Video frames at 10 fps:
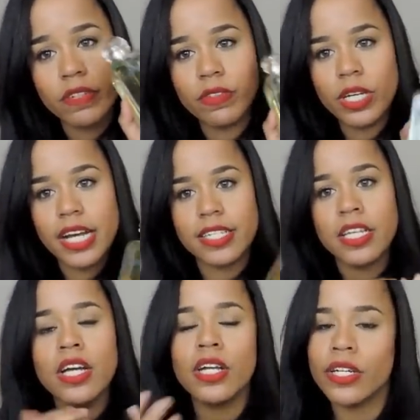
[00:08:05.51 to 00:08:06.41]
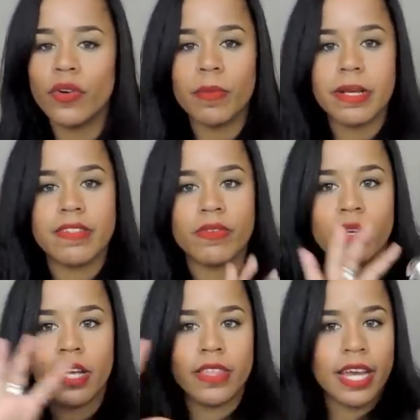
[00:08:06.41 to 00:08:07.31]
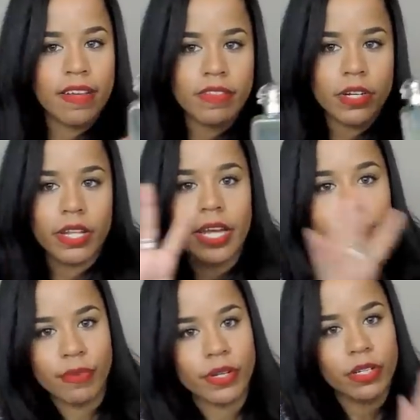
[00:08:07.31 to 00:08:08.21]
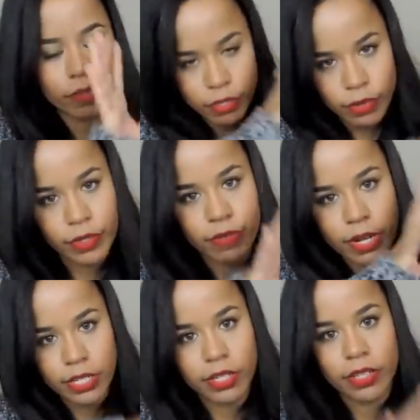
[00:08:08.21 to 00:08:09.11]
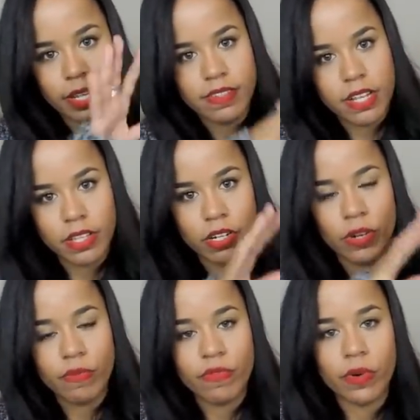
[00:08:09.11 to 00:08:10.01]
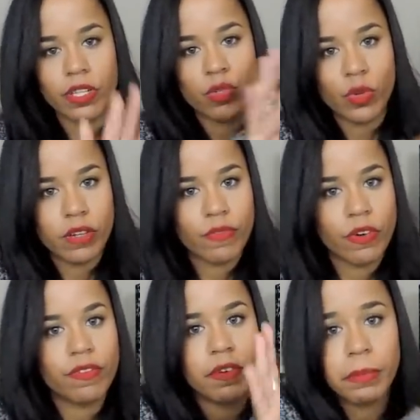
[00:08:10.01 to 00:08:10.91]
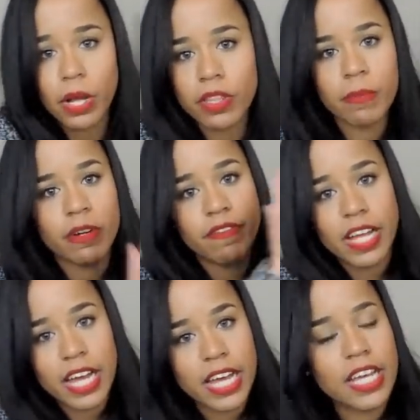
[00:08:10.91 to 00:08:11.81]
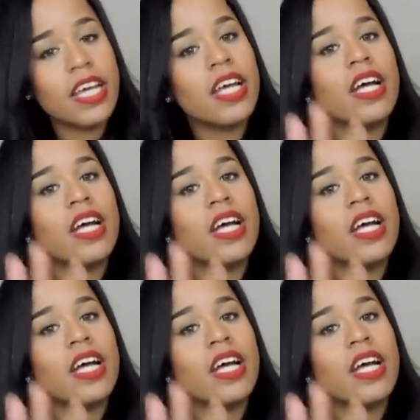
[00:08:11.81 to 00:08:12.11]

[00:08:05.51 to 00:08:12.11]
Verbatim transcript: If you guys know Hermes, you know how they have their like, re, you know, their regular things that they're known for, the 24 Faubourg, the Merveilles.